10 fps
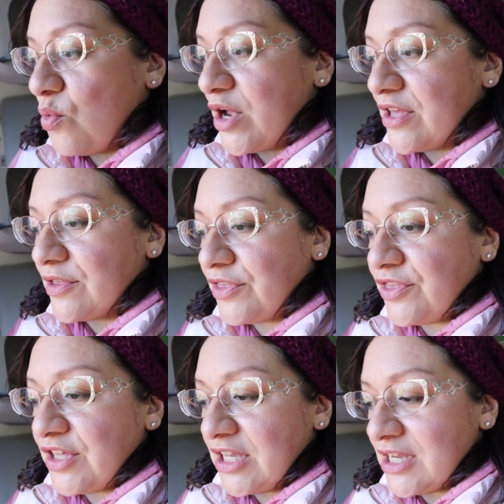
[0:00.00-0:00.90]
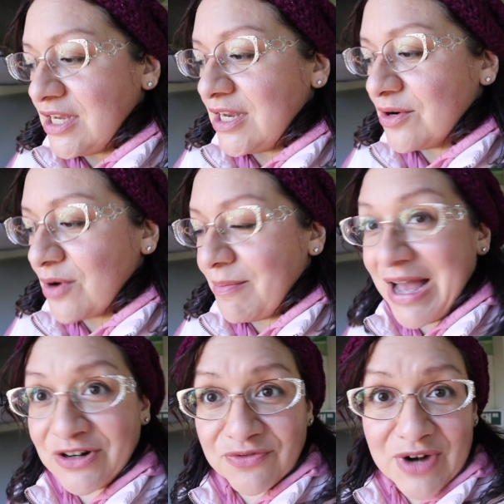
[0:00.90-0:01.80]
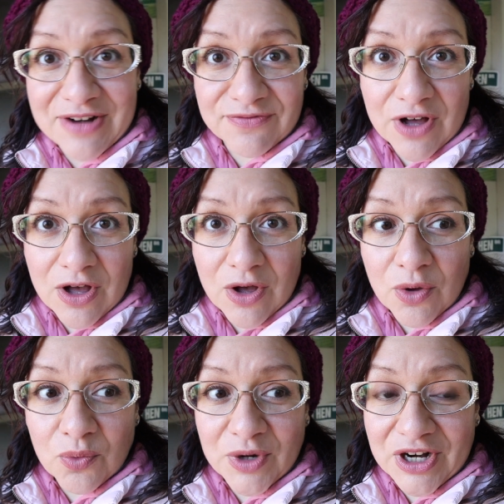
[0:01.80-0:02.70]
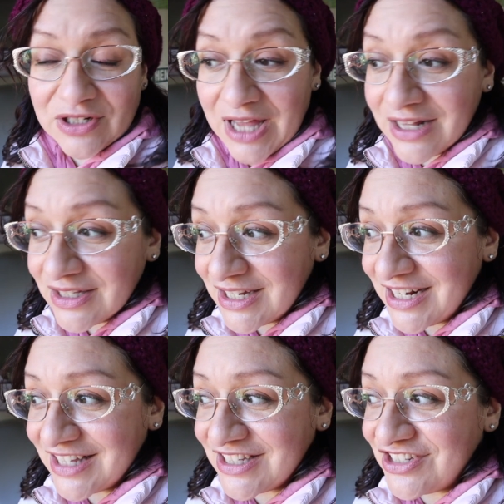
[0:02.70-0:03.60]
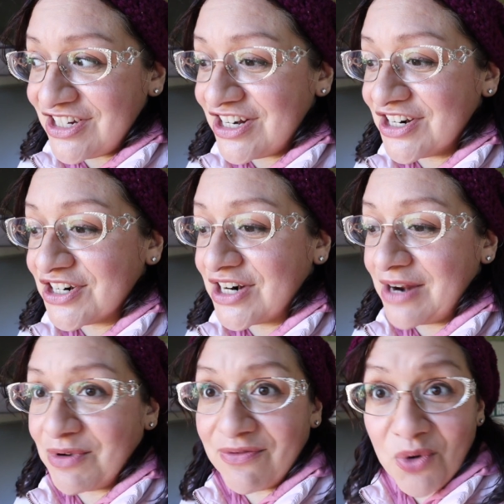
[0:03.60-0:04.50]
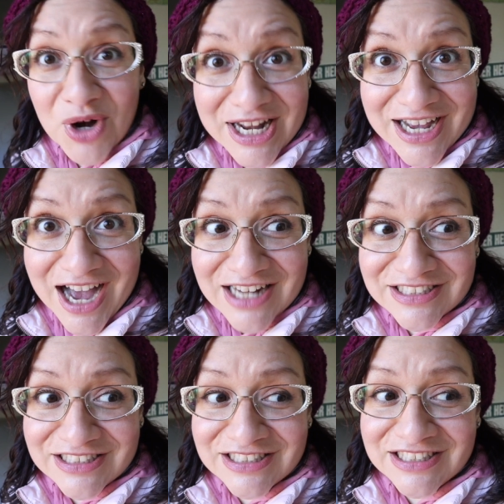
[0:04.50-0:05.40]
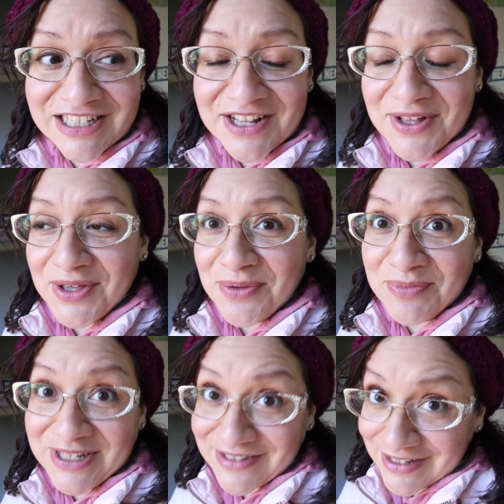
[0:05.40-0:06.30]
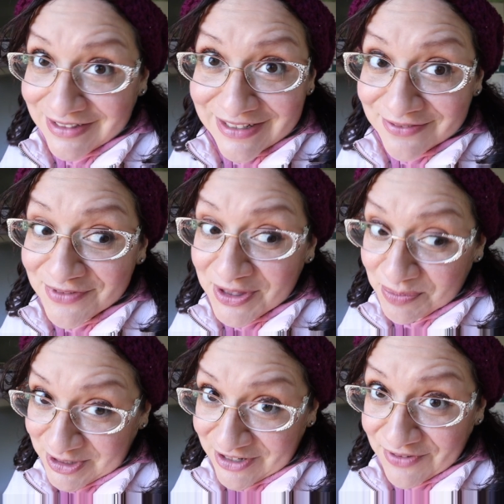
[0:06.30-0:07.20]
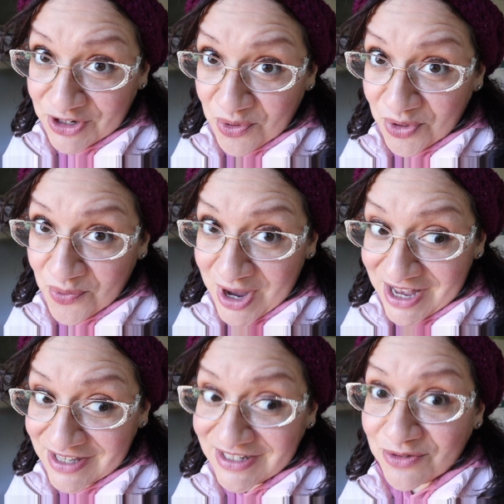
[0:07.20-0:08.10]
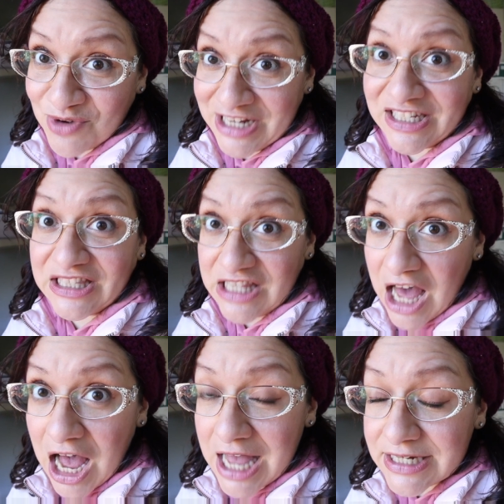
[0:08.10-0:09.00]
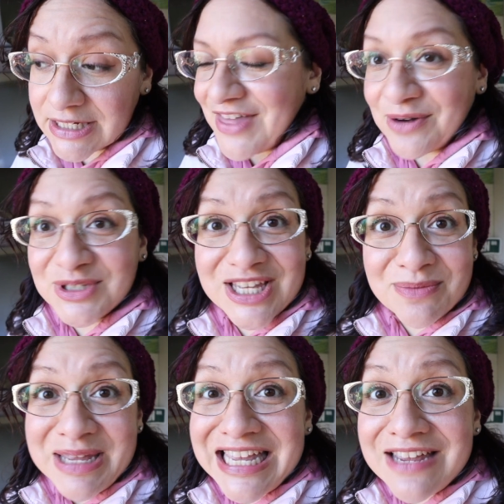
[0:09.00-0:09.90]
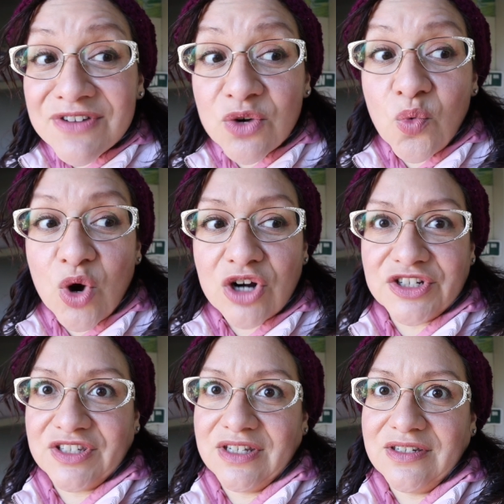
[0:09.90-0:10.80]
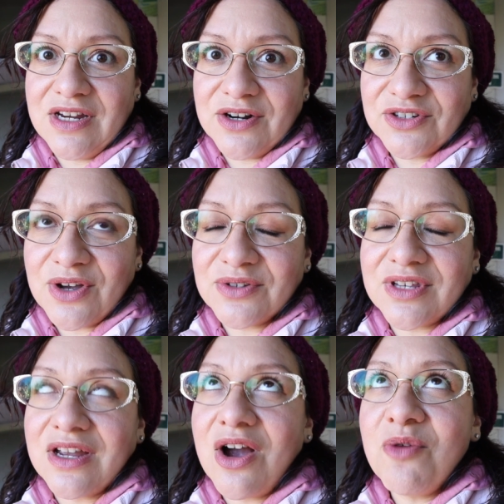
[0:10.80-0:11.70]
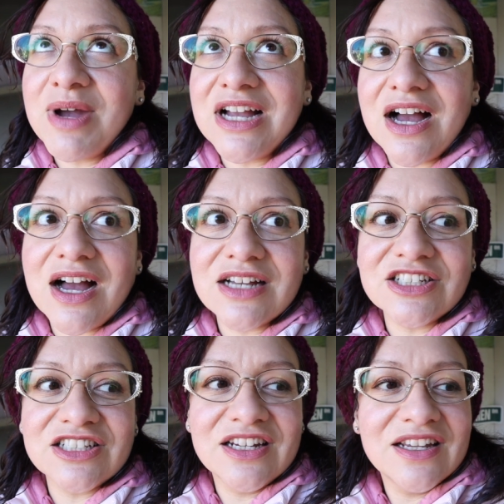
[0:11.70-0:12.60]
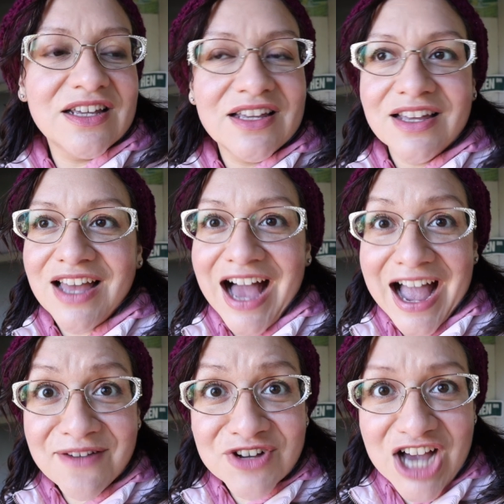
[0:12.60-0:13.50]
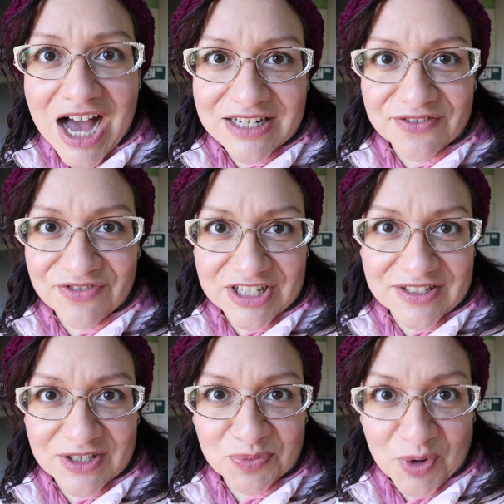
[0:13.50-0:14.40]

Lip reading: with the amount of rainfall we are likely gonna get this year, and we've already gotten, because I live in the Pacific Northwest, it rains a lot, that it was gonna be even worse this year. So I was like, oh my gosh, I have got to fix this